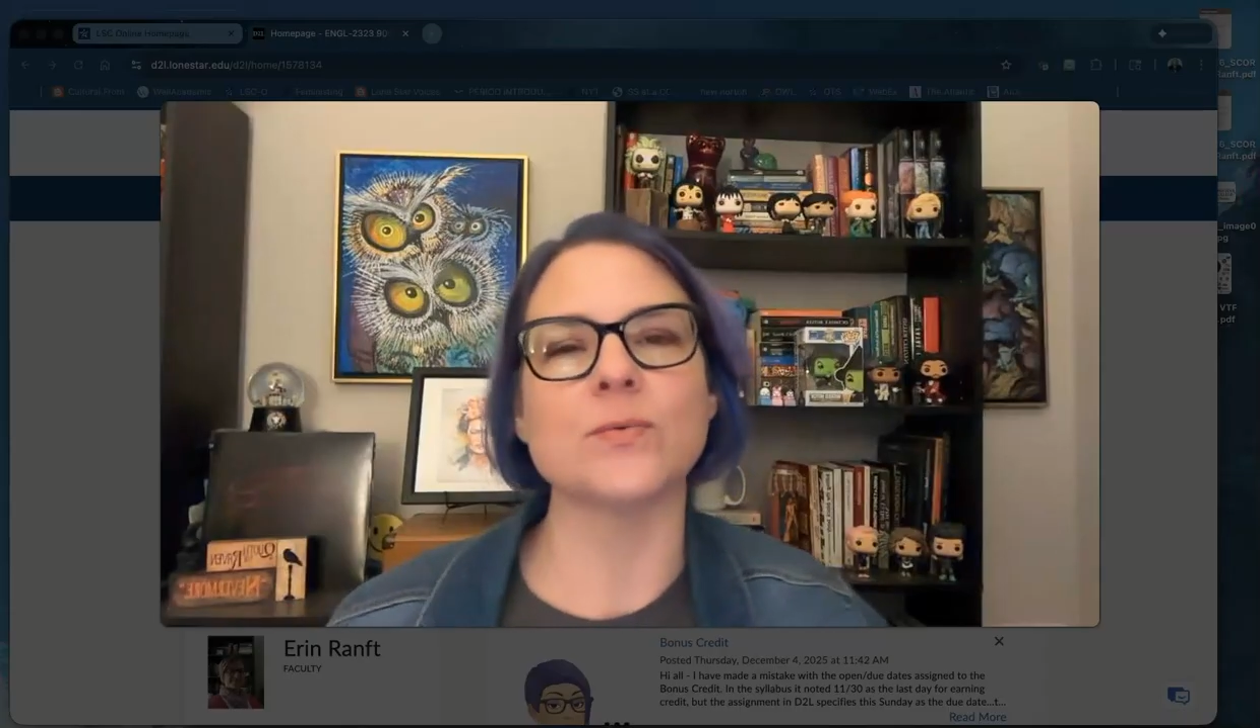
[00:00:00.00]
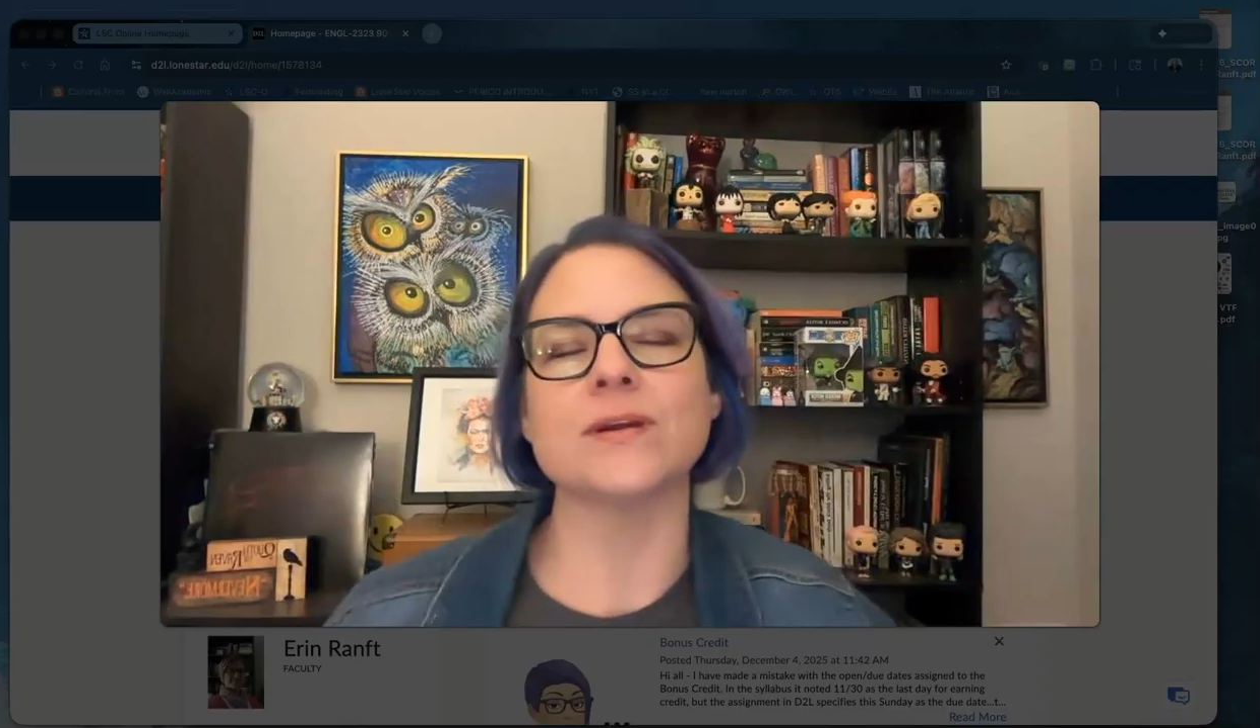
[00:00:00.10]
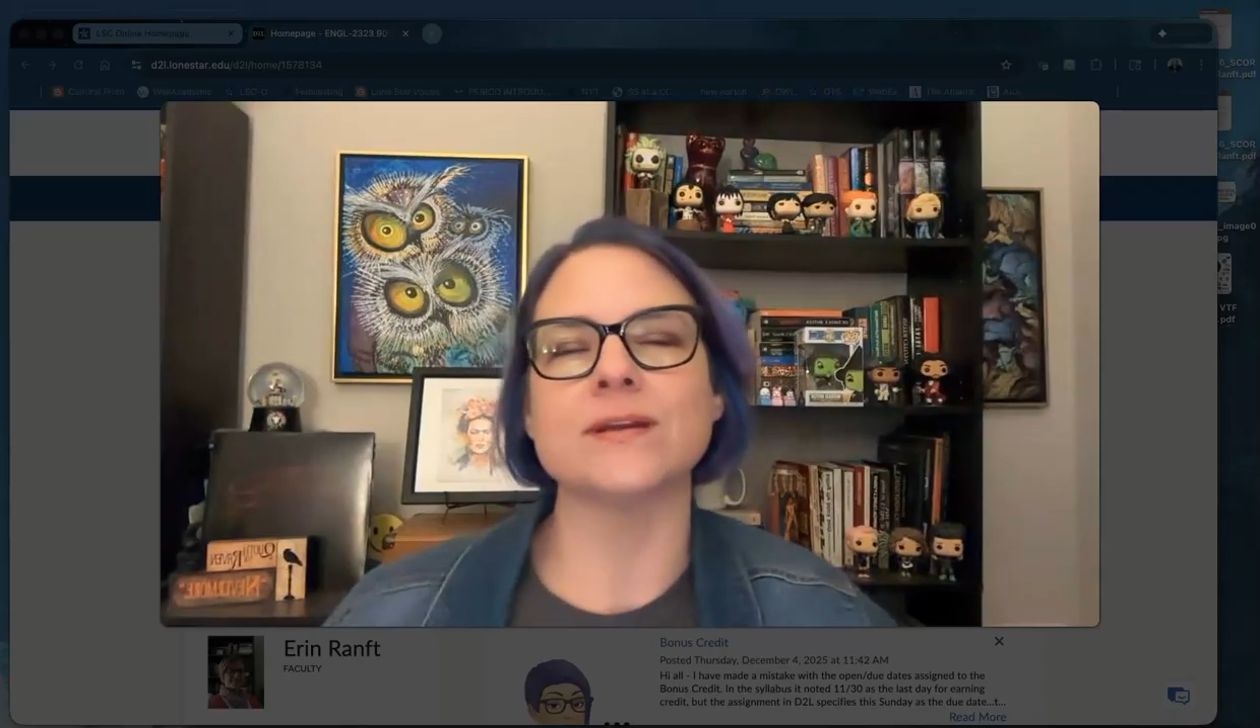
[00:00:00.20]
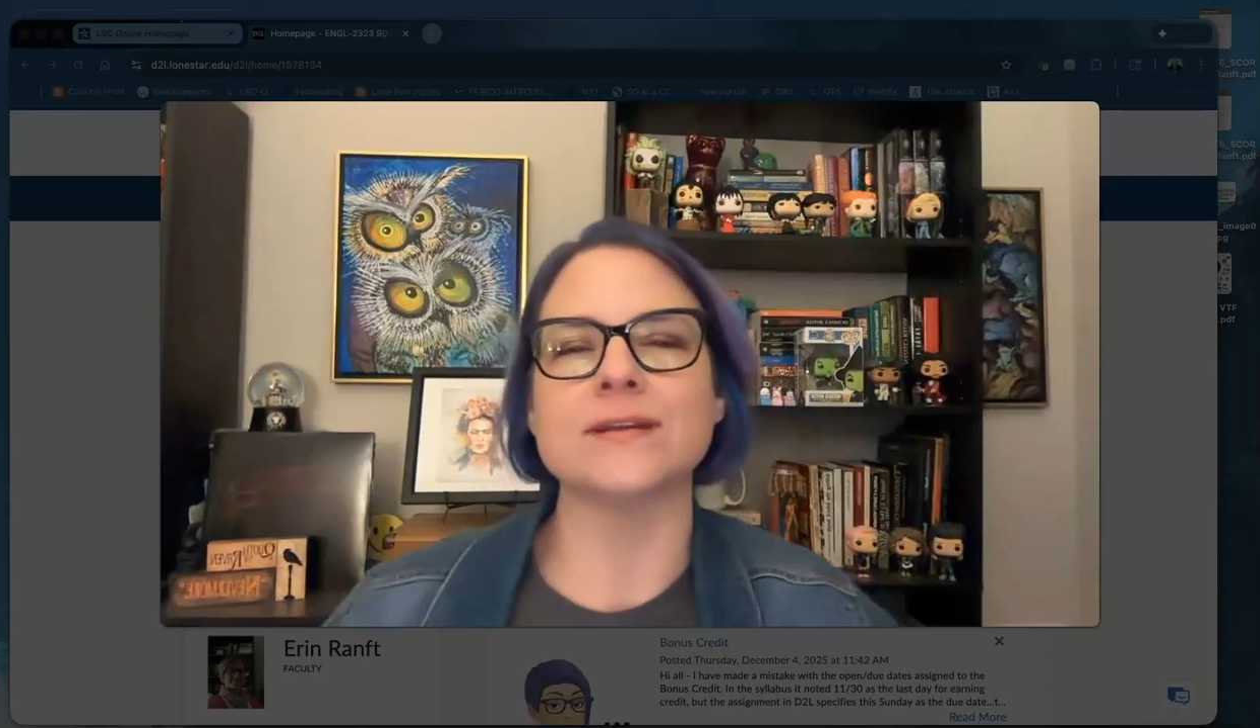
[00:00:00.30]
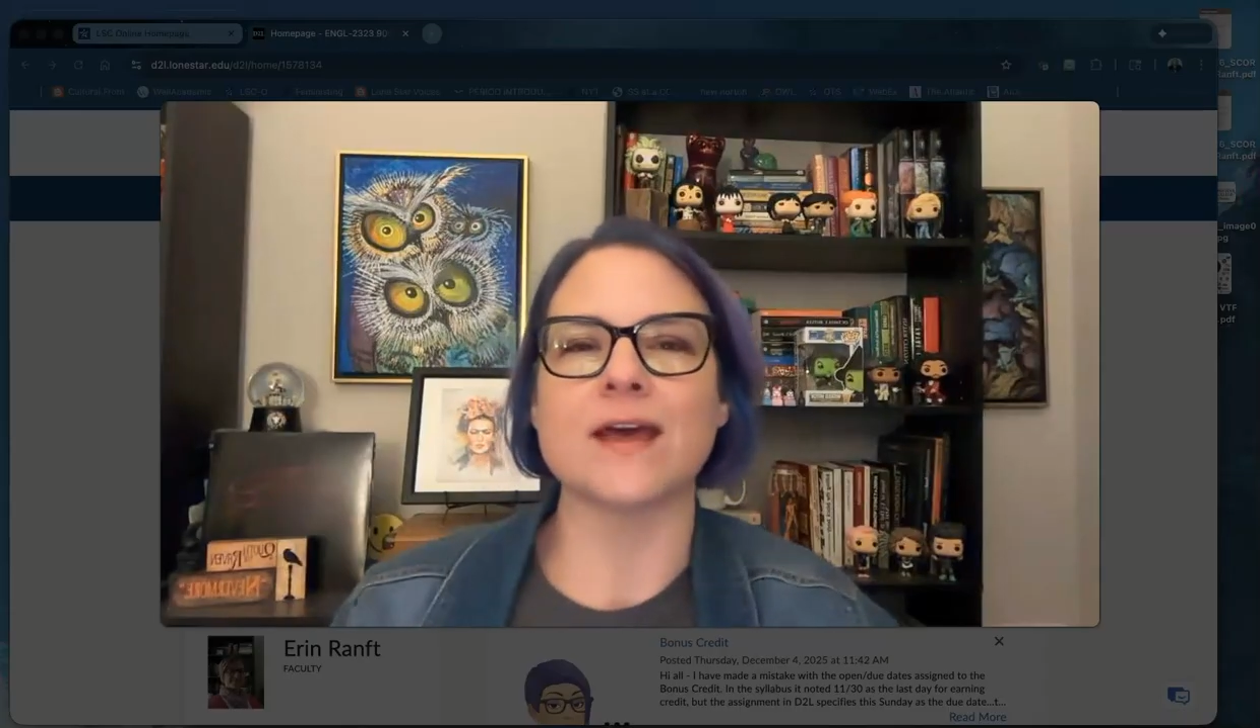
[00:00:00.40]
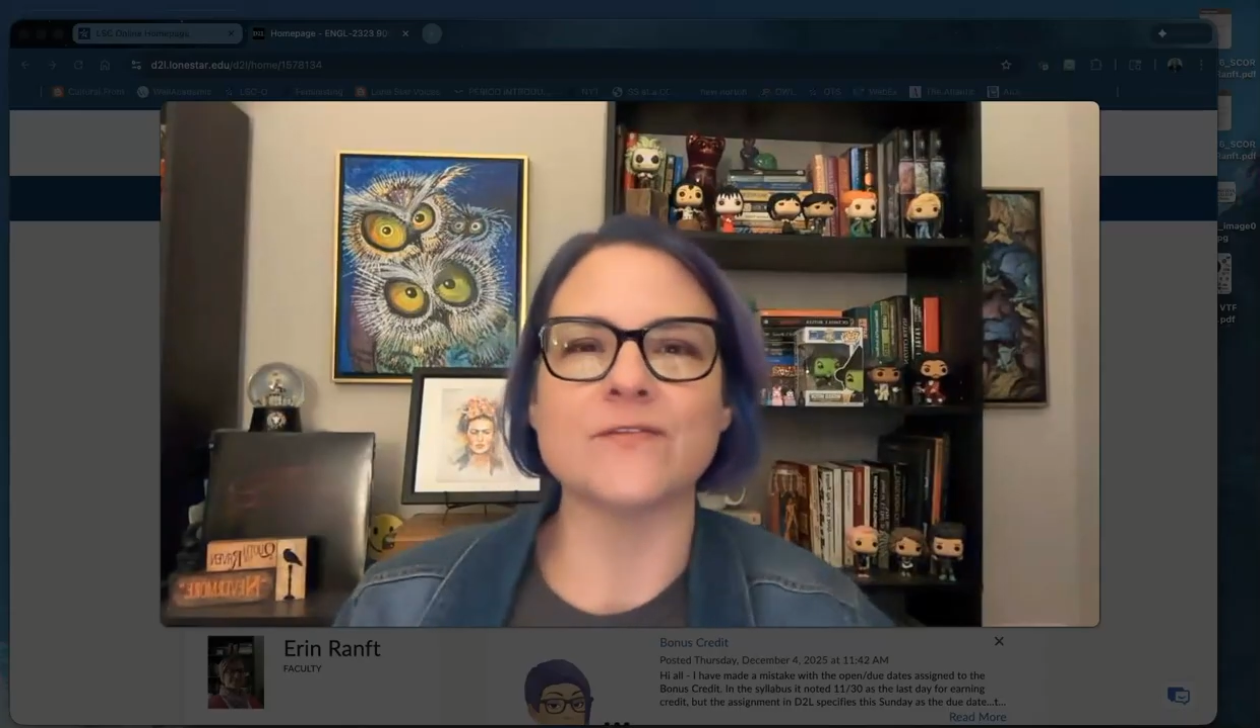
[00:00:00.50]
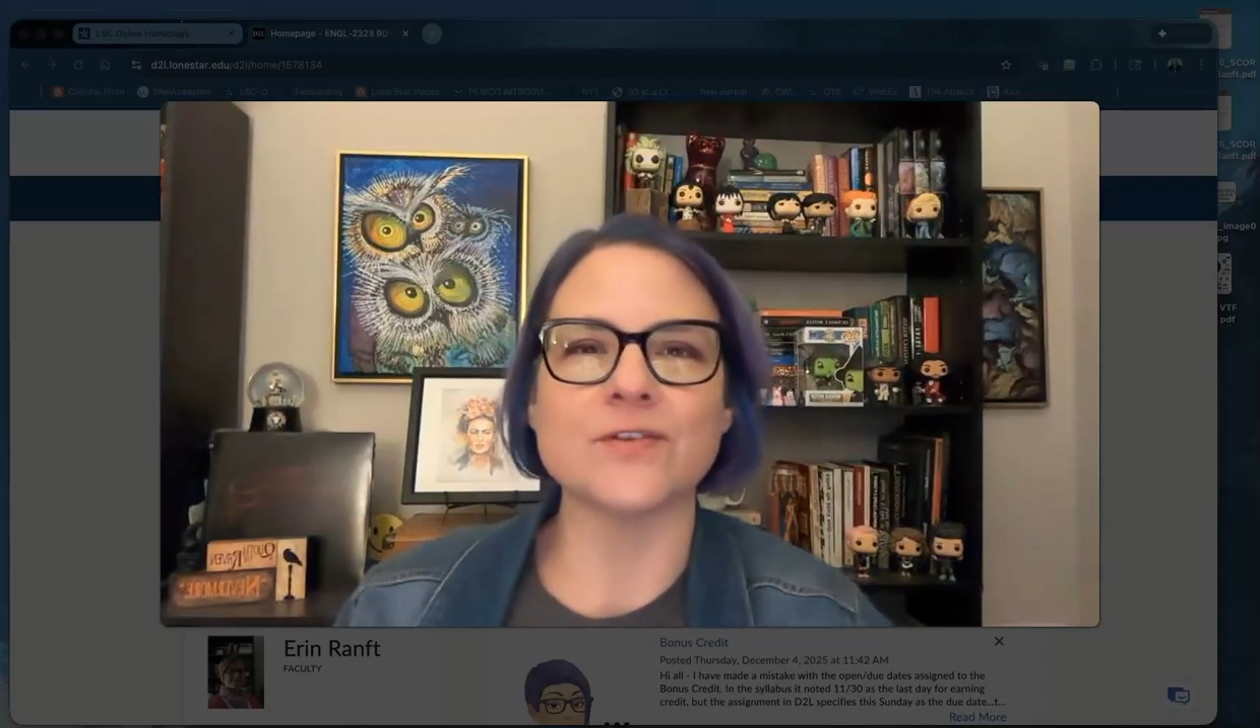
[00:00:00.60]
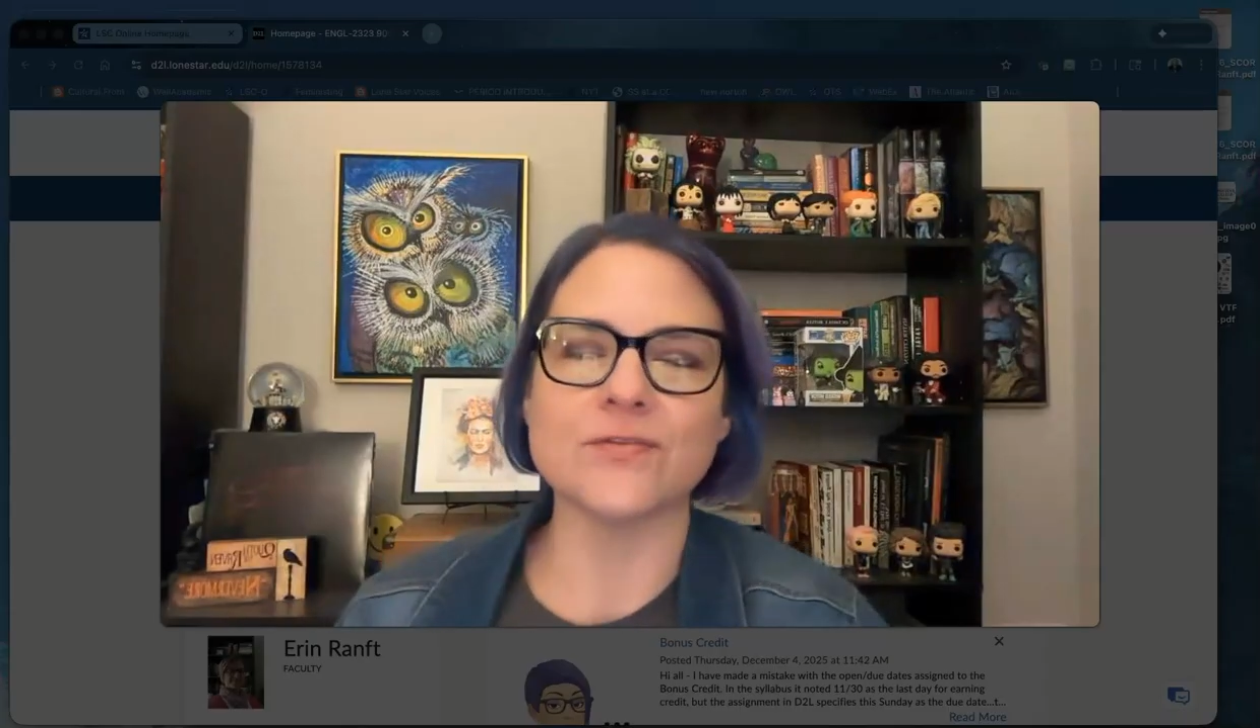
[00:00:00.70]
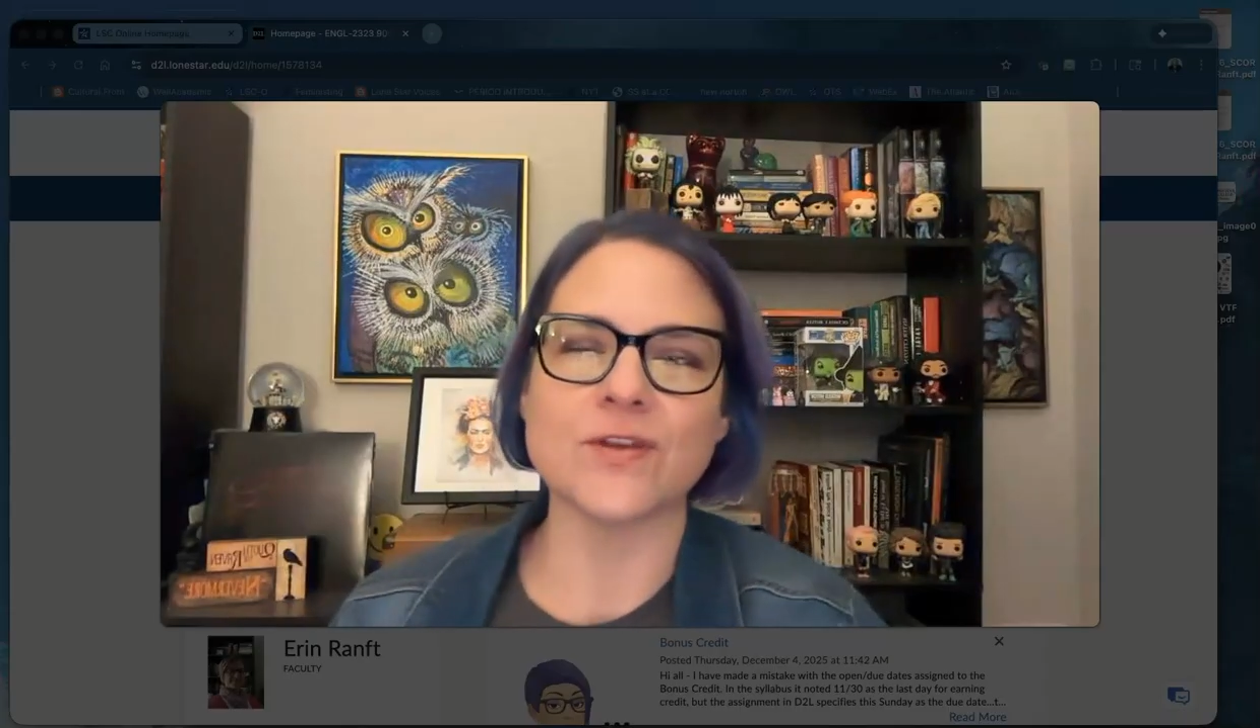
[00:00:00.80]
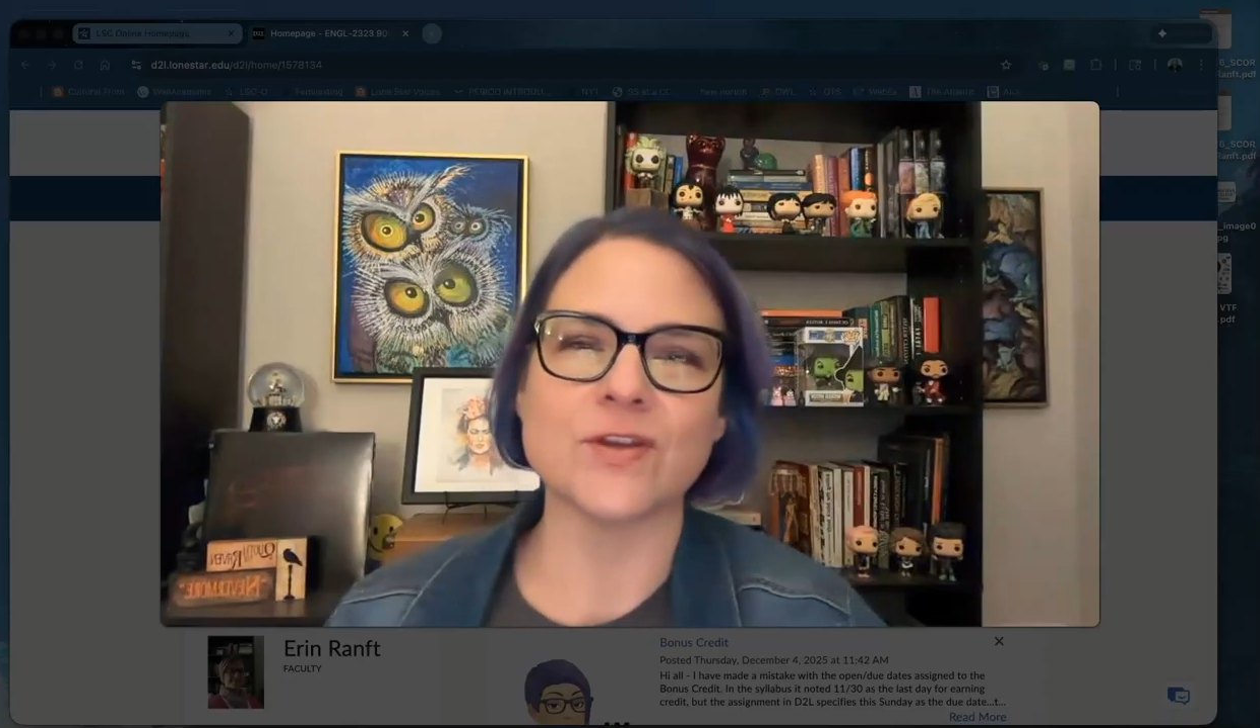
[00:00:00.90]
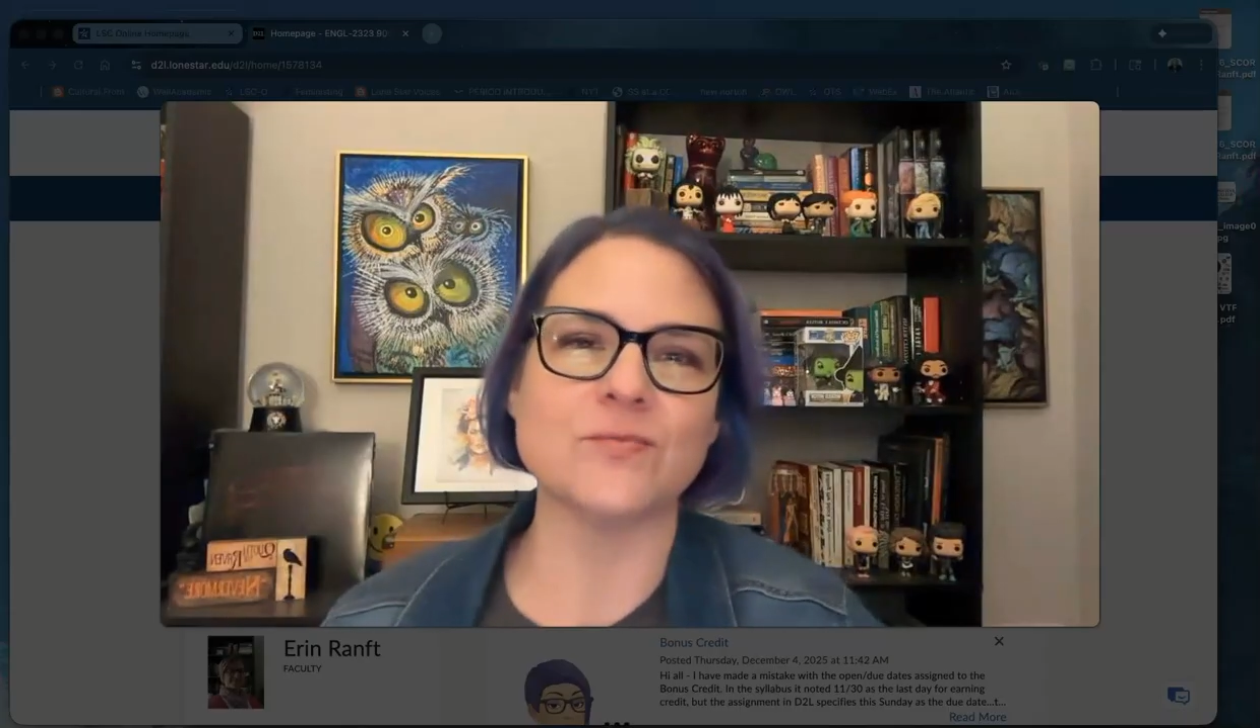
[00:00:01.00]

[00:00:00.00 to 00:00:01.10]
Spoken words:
work and effort that